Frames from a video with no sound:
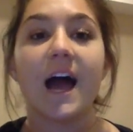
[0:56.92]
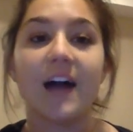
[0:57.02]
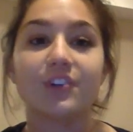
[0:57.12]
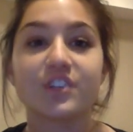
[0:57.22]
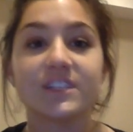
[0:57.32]

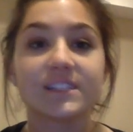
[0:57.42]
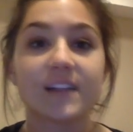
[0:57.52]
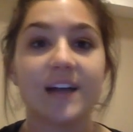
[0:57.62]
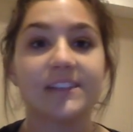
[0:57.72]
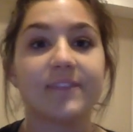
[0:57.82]
Endrin is
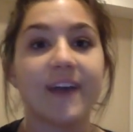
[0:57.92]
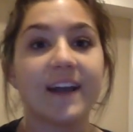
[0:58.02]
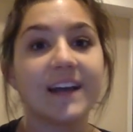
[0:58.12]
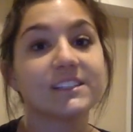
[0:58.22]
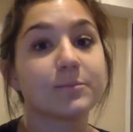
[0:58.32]

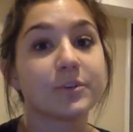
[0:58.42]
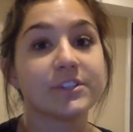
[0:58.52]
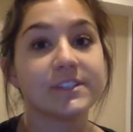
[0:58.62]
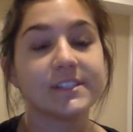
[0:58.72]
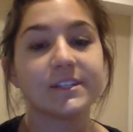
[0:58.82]
classified as a
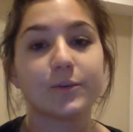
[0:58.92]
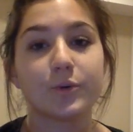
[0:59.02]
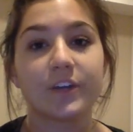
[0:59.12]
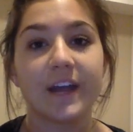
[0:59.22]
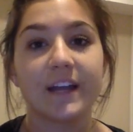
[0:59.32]
persistent
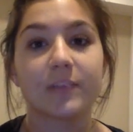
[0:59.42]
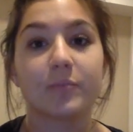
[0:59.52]
organic